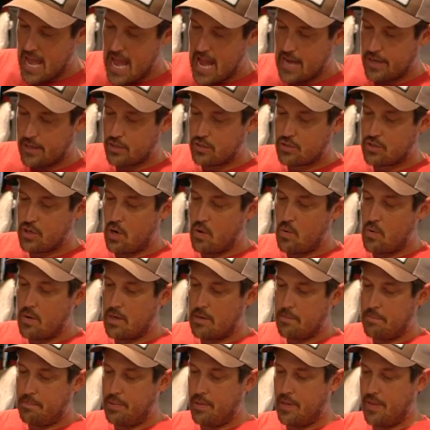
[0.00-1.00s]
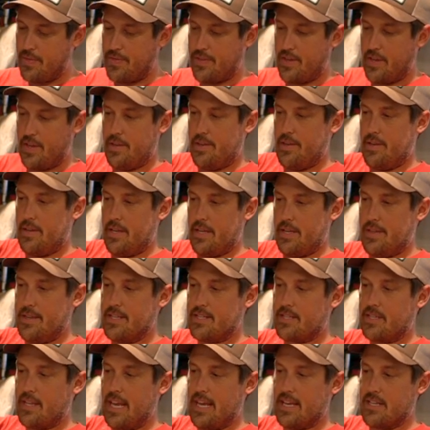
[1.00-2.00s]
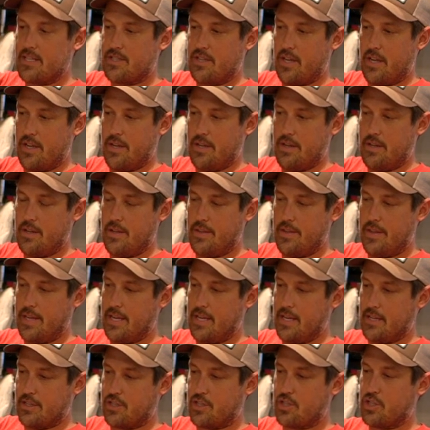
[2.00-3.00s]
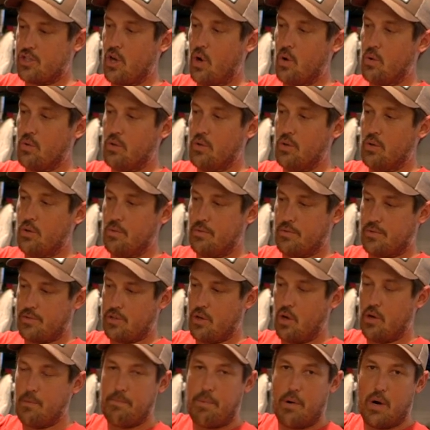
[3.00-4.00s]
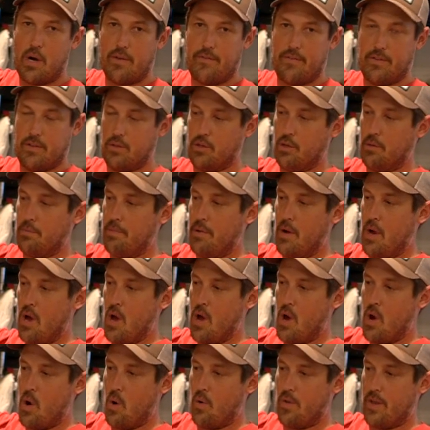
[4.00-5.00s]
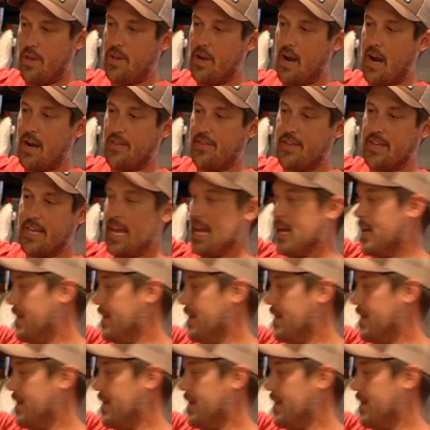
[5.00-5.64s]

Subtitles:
And you don't want to put the sewn part of the loop, or the knot at the